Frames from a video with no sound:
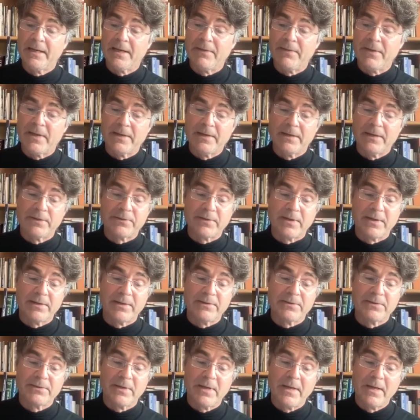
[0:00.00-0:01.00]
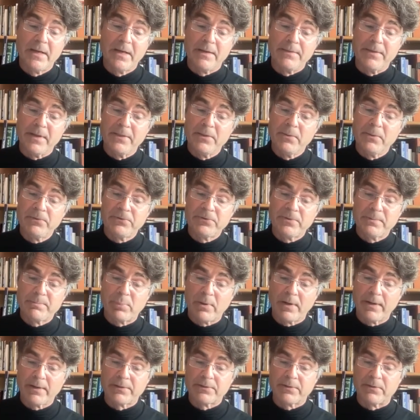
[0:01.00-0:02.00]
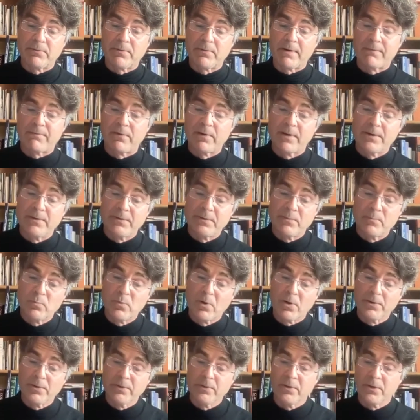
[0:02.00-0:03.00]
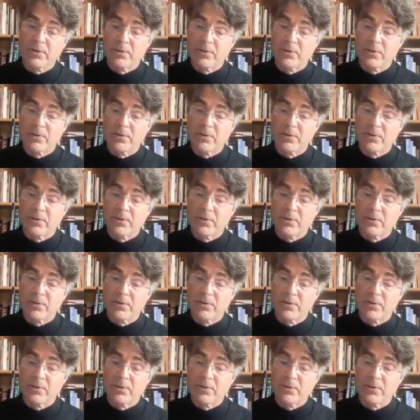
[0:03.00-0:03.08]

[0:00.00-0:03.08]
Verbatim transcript: And then it says, and then there was the Brexit referendum, won,